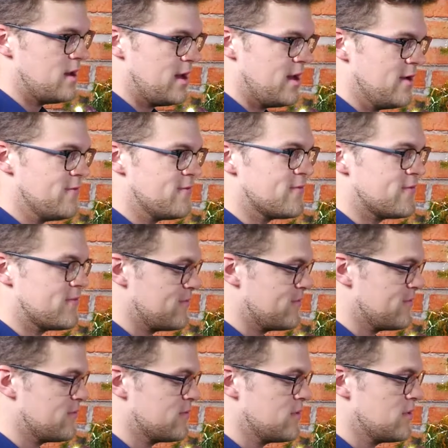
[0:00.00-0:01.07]
F,
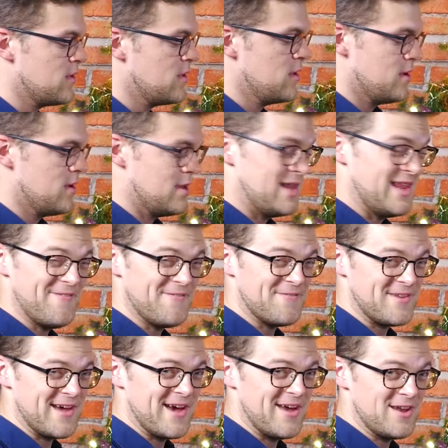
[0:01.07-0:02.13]

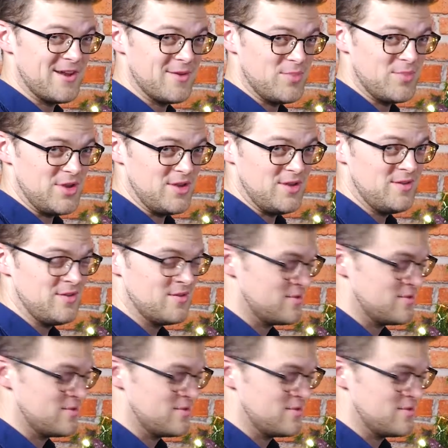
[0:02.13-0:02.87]
left hand B,